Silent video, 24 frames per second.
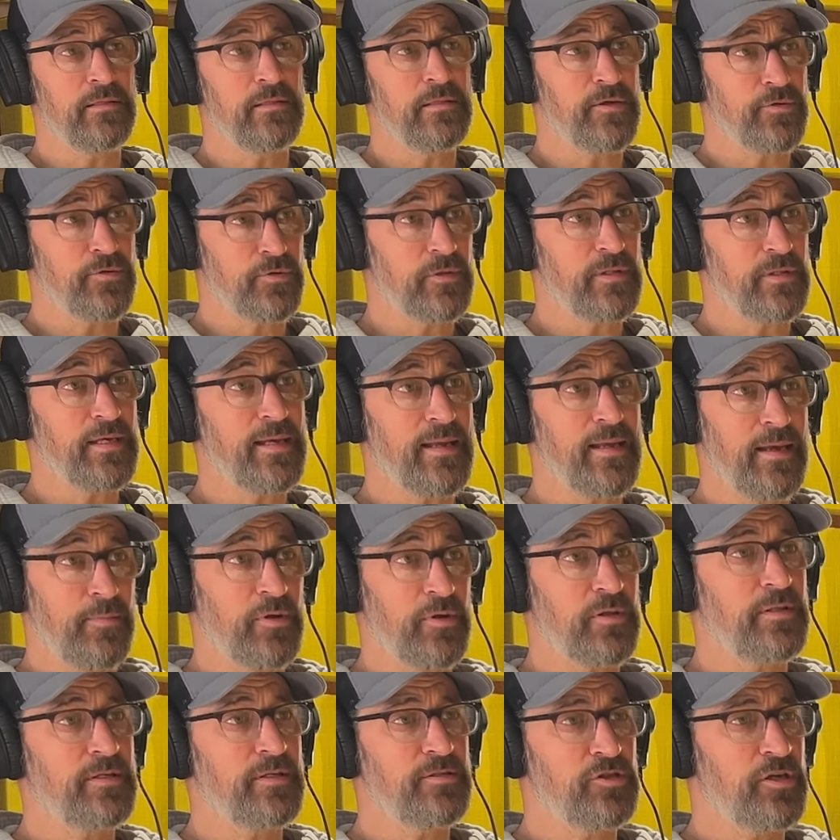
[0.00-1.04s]
literally
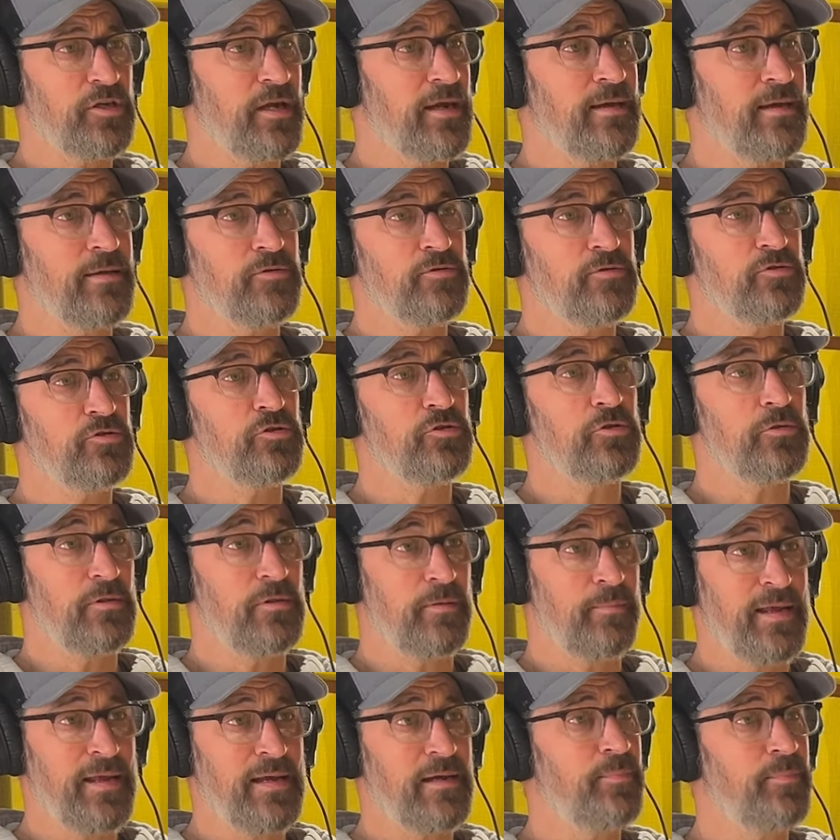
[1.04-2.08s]
chemically change the
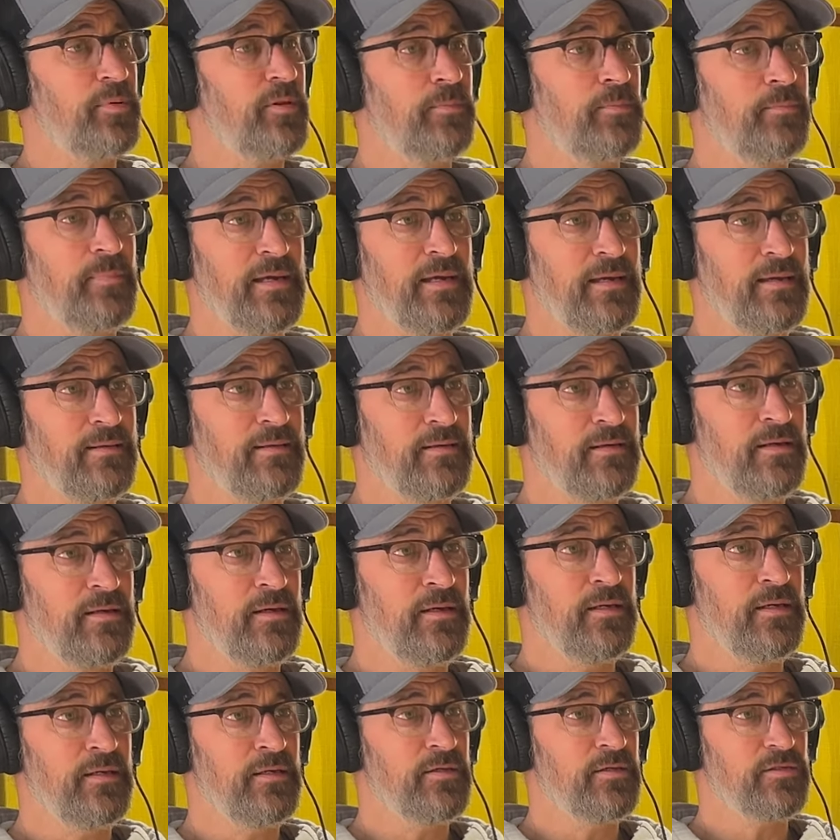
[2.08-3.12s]
makeup of the meat.
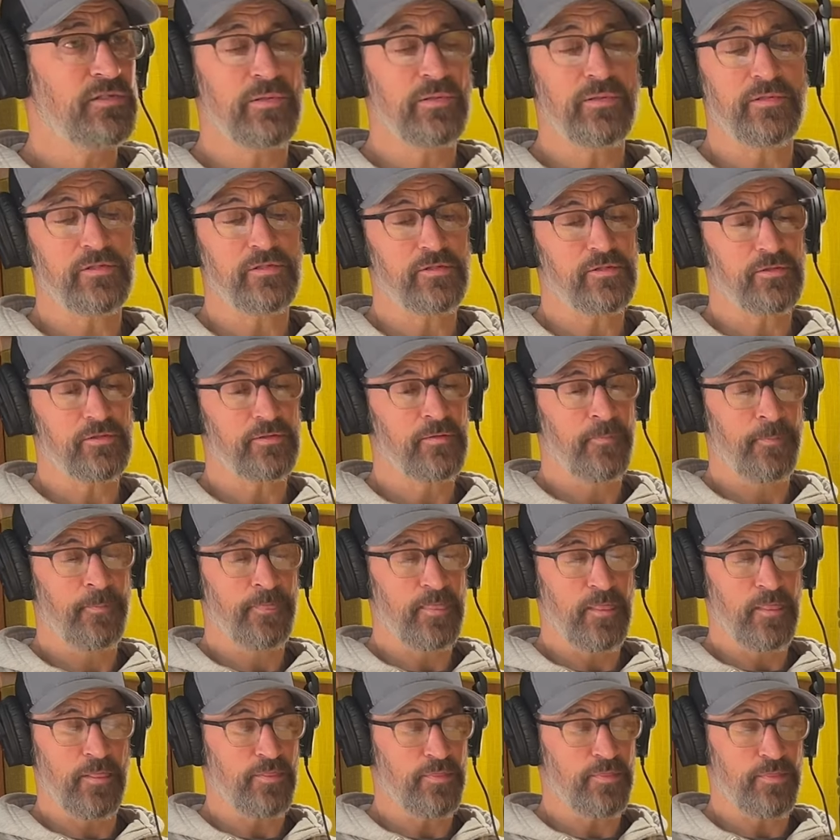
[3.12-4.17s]
So it's
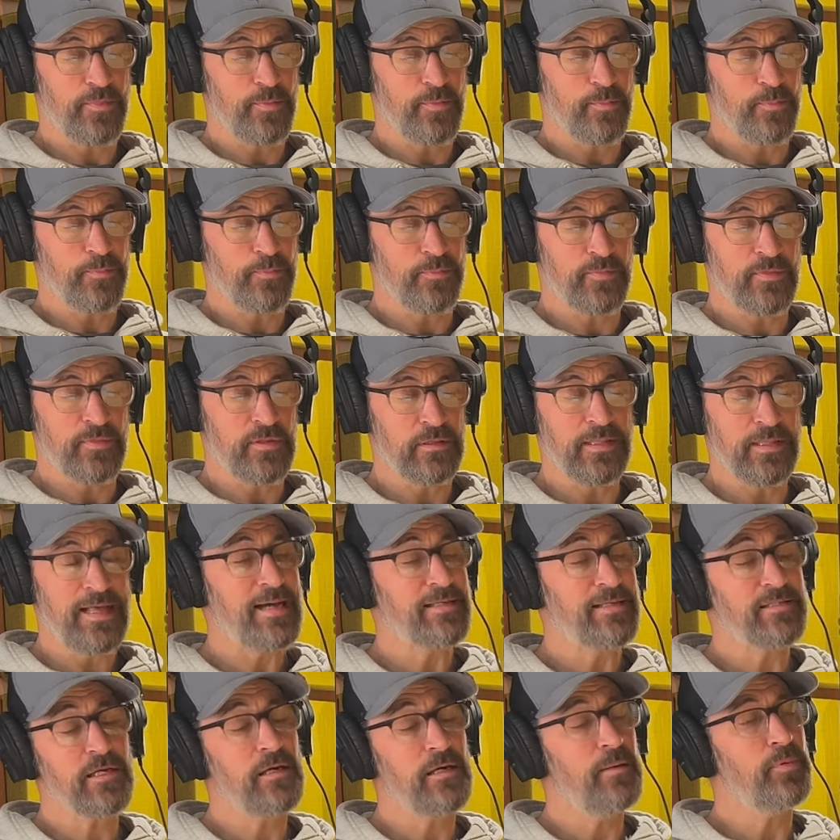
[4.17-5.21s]
the
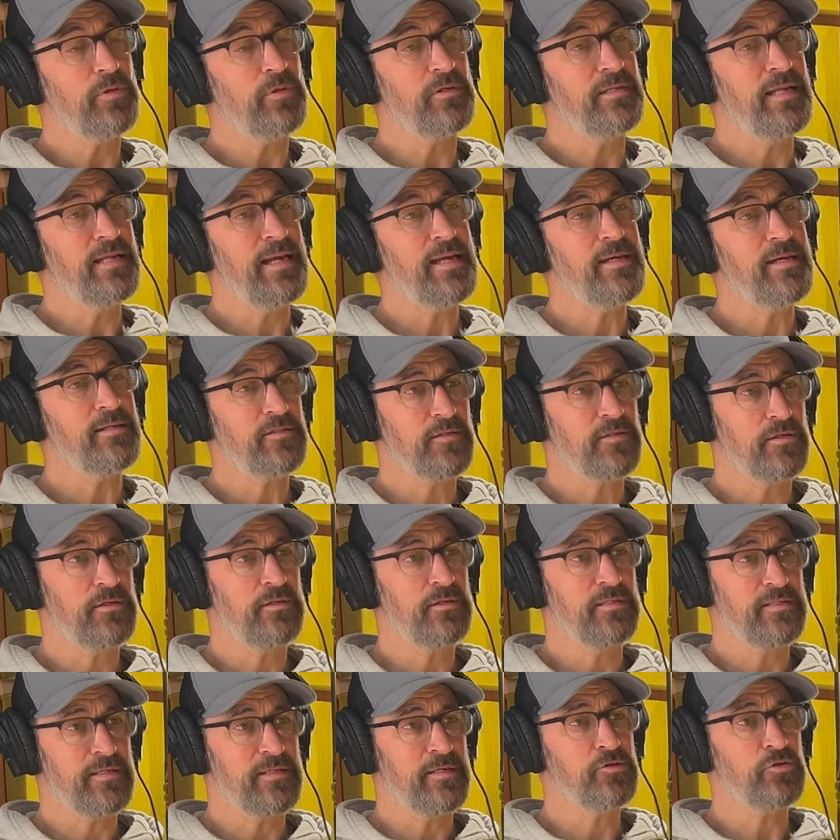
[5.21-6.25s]
last couple of days could
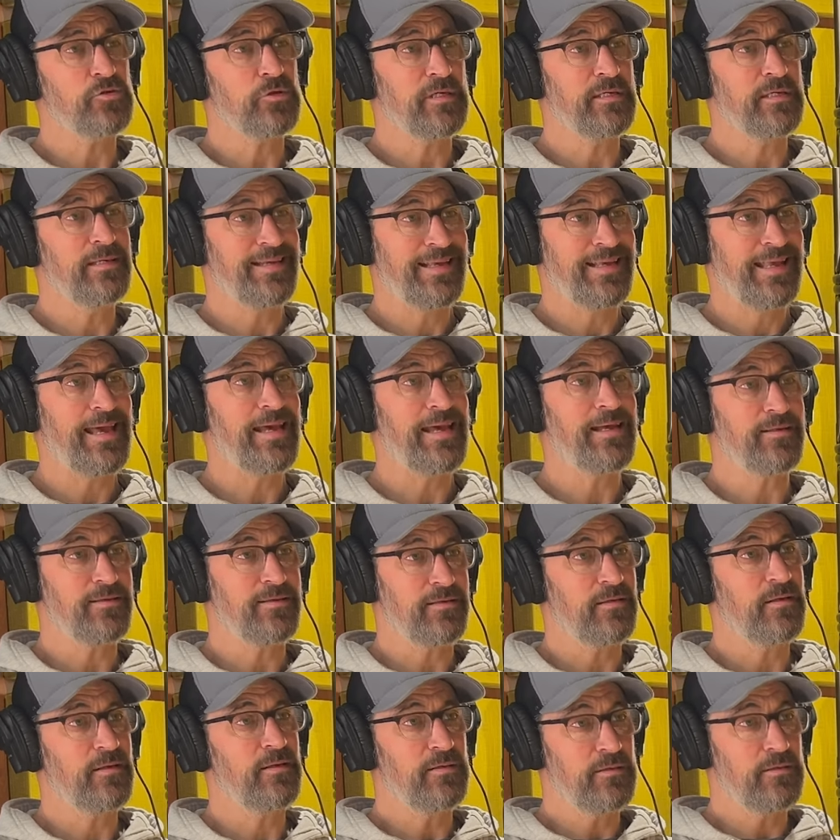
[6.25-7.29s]
essentially
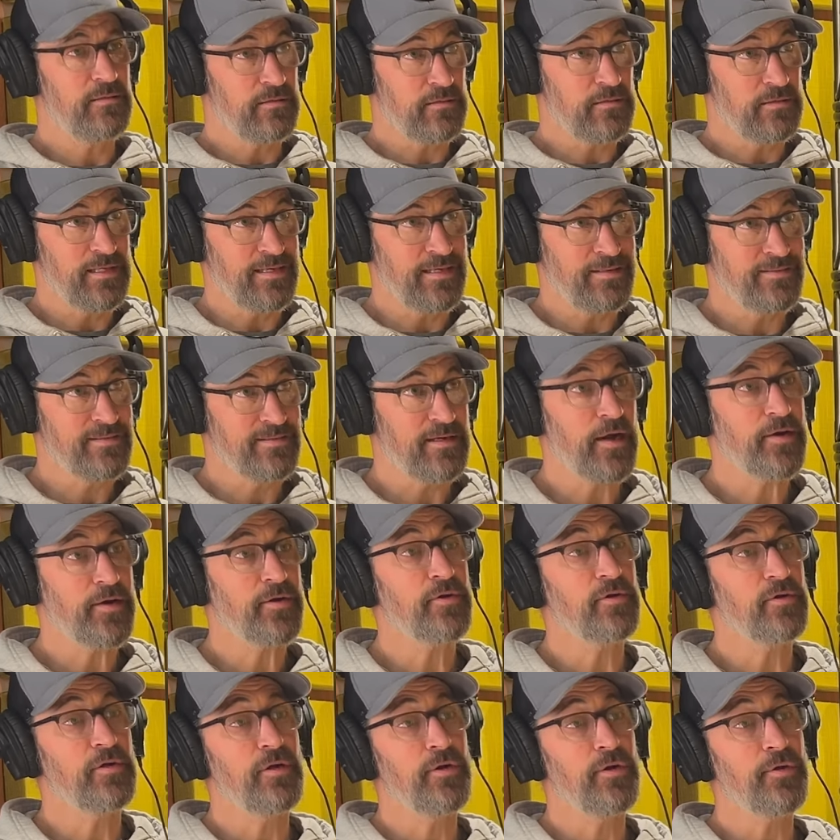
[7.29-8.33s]
negate the entire
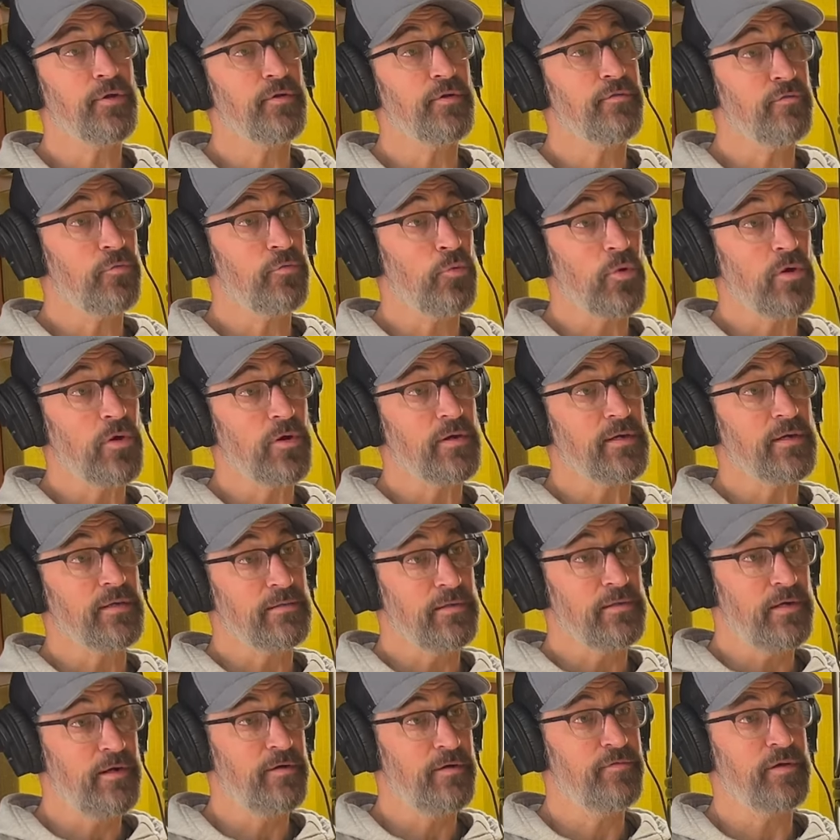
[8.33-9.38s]
year of work and
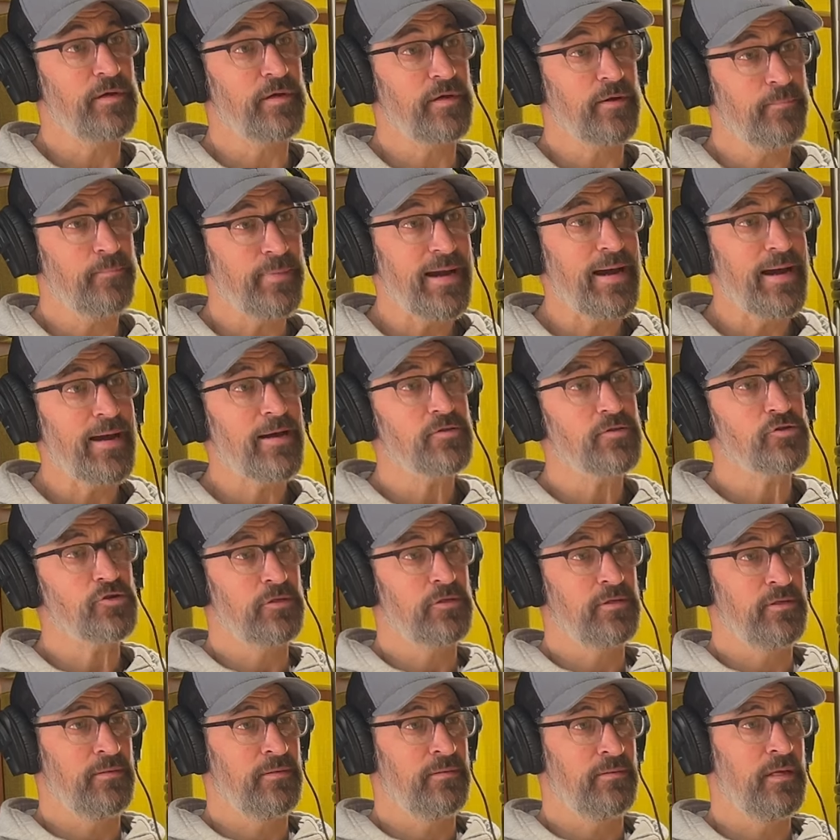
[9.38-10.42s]
love and compassion
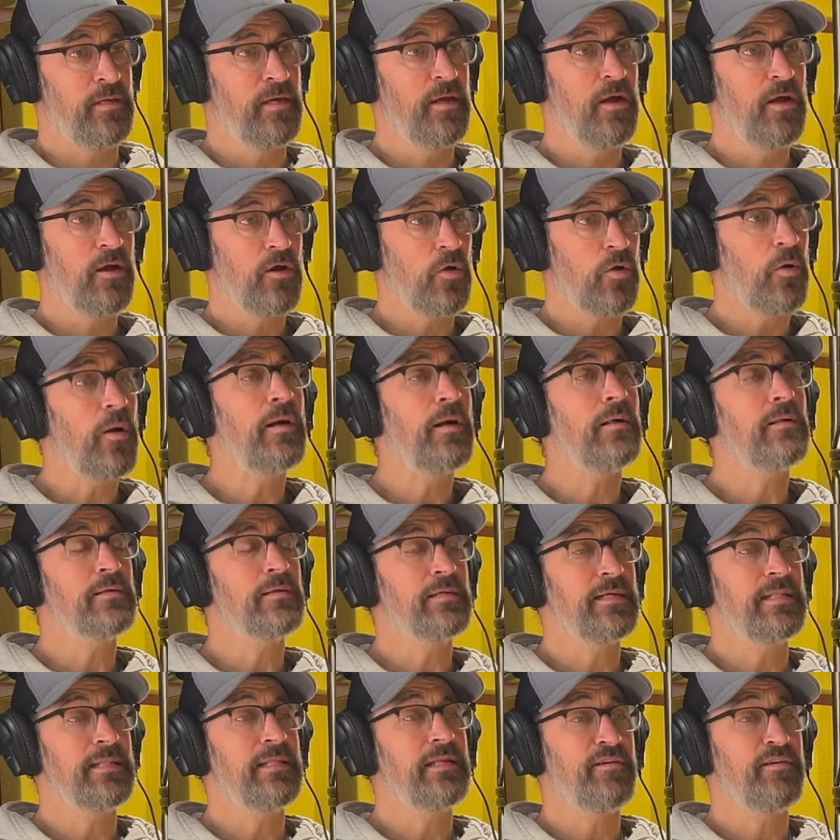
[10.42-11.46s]
and quality that